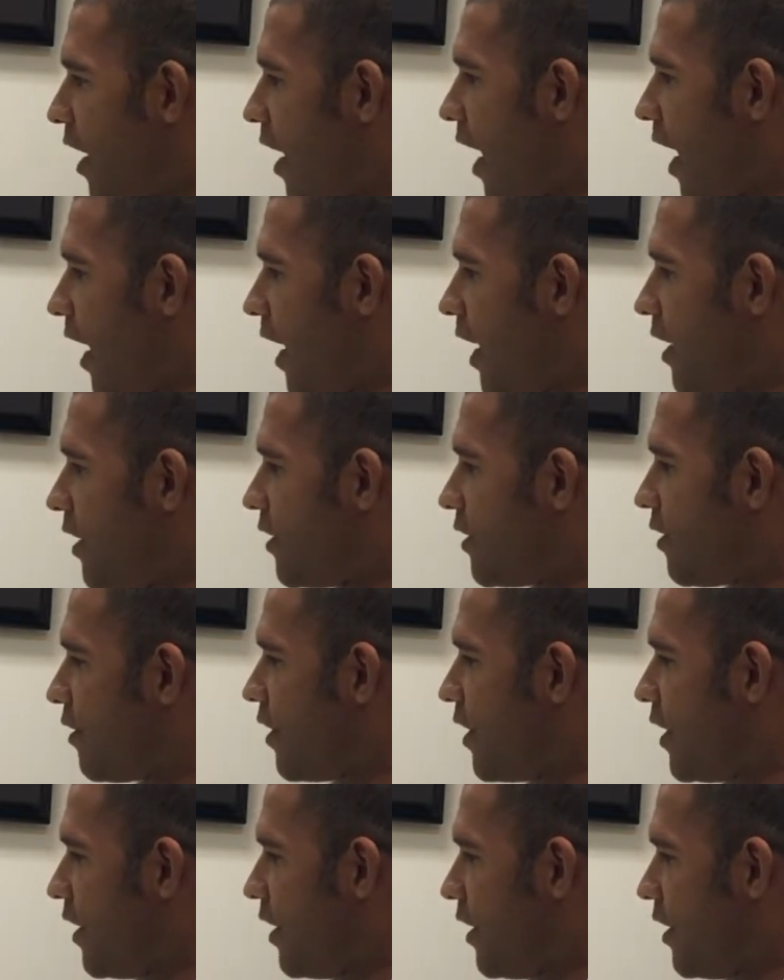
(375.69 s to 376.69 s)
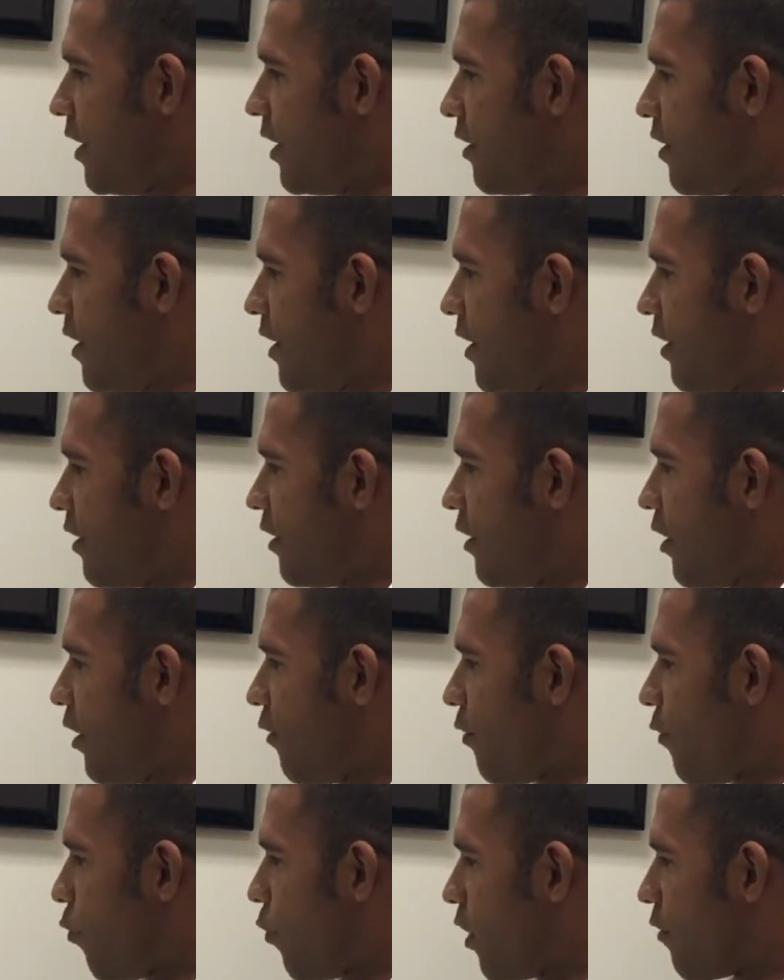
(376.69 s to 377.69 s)
and the
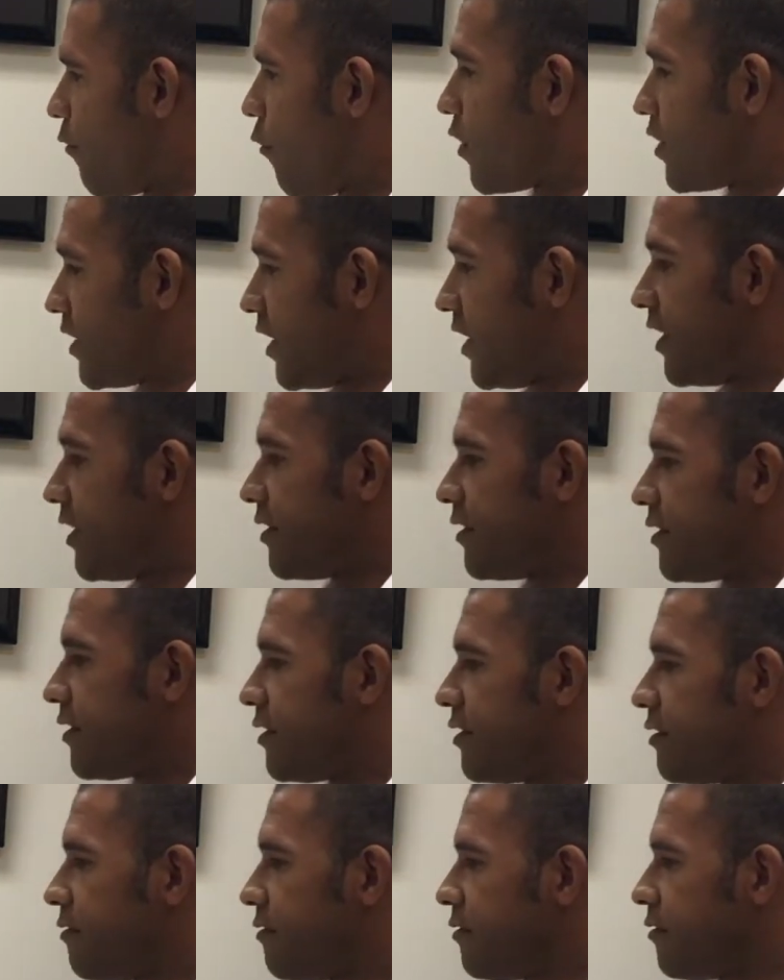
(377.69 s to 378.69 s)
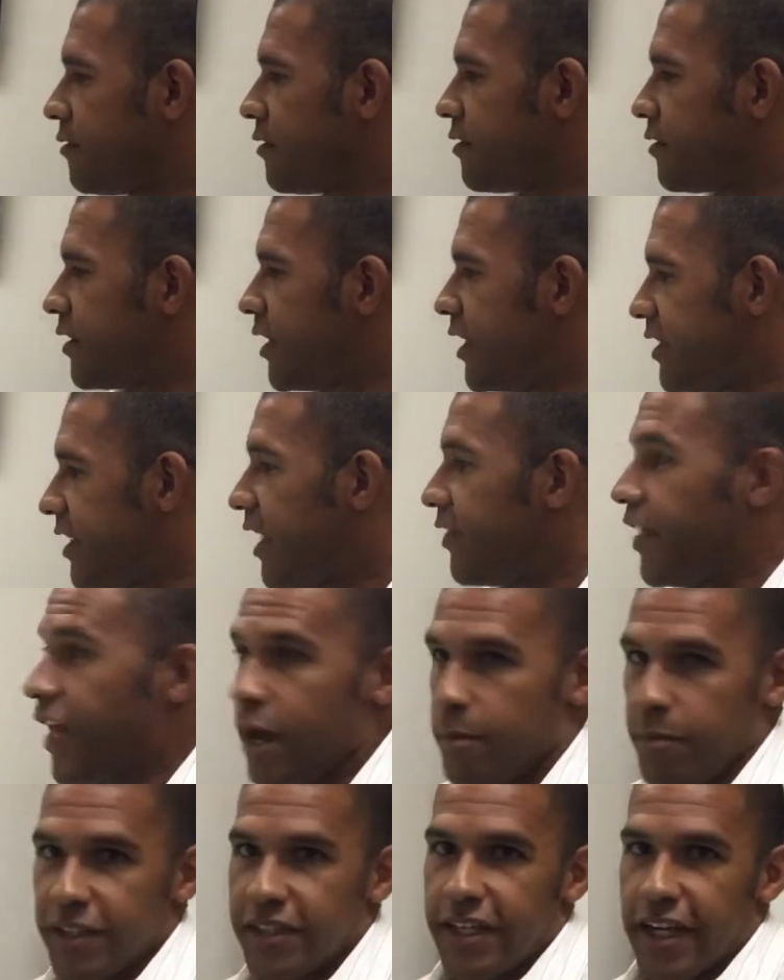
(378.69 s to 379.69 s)
workforce is at the
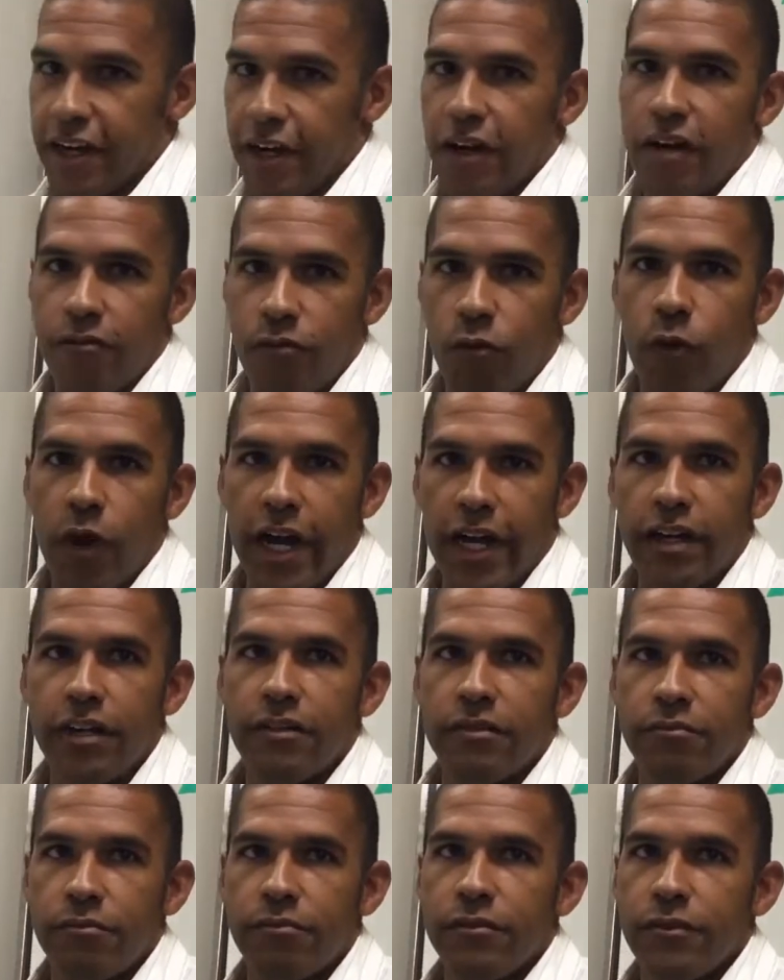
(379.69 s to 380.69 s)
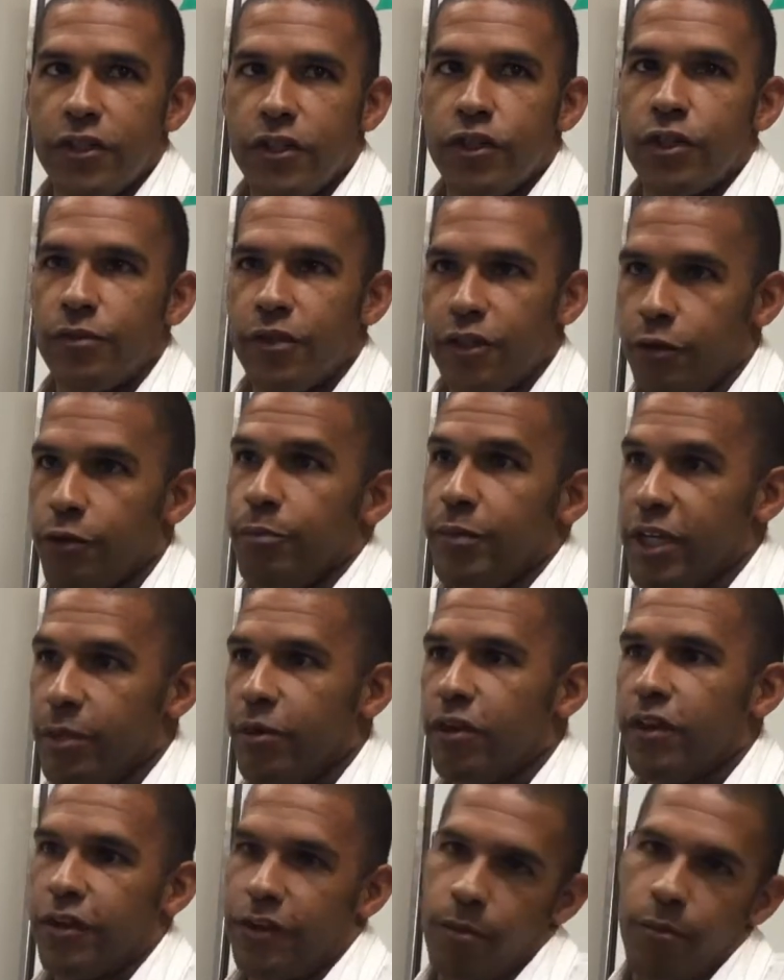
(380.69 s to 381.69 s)
epicenter of what your
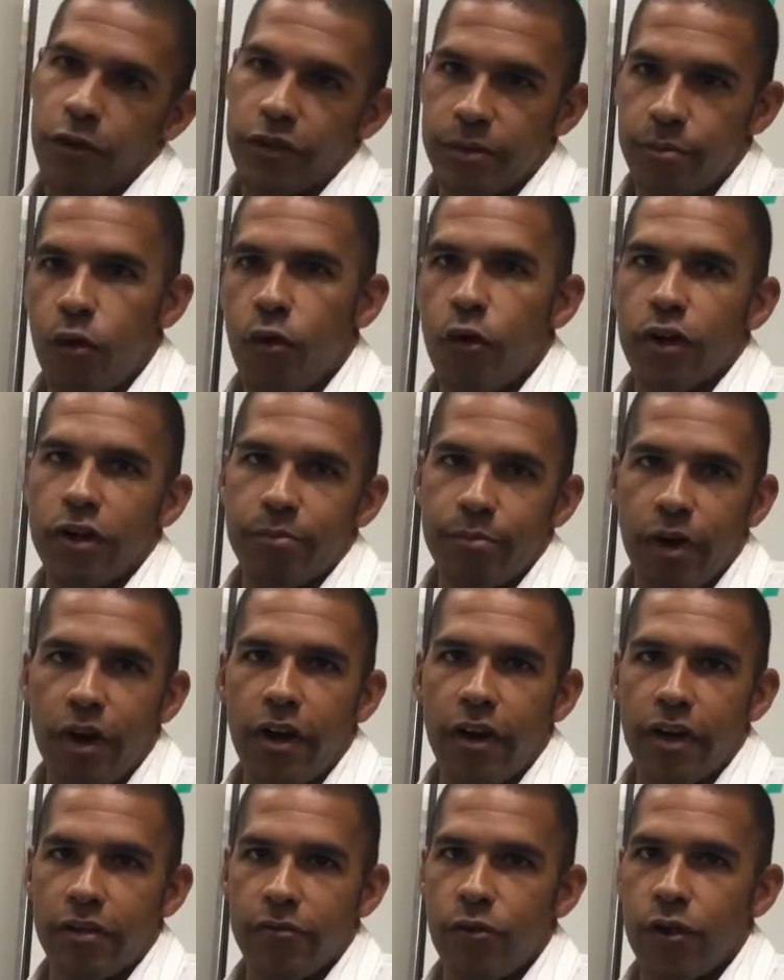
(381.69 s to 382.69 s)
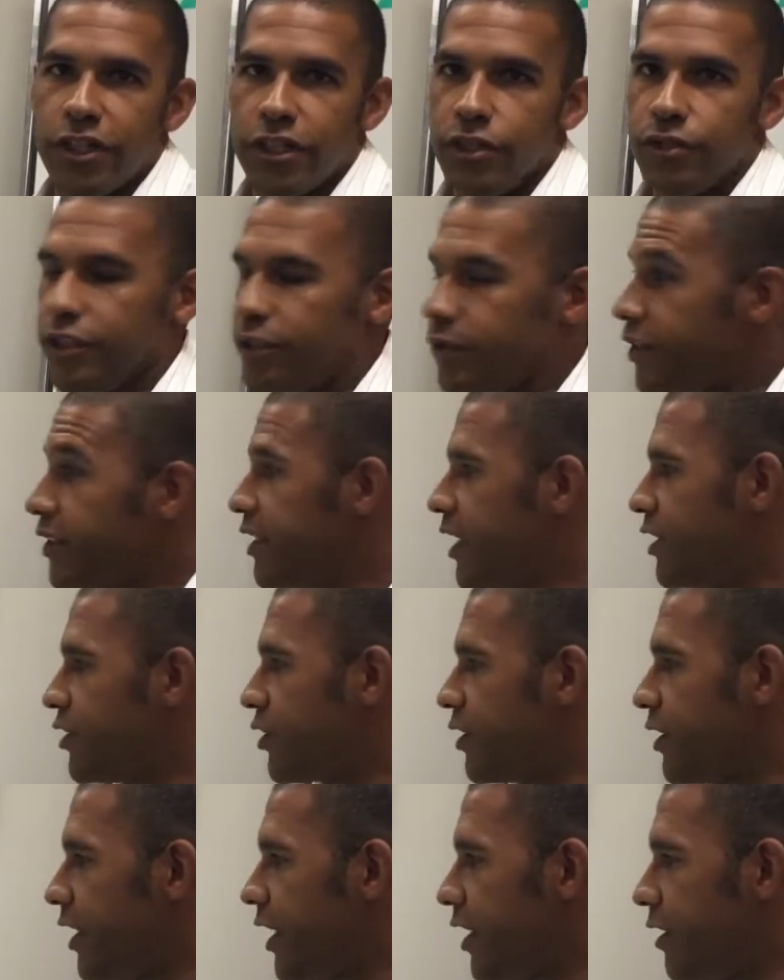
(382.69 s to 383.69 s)
people are the most important part of what you do,
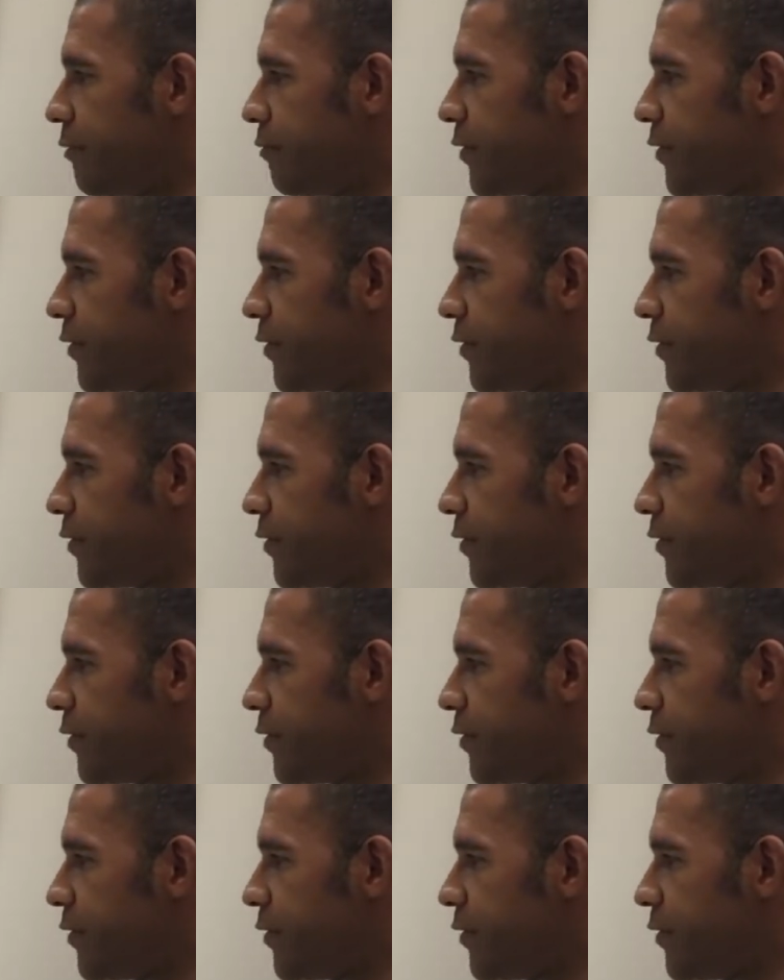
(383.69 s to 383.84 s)
essentially.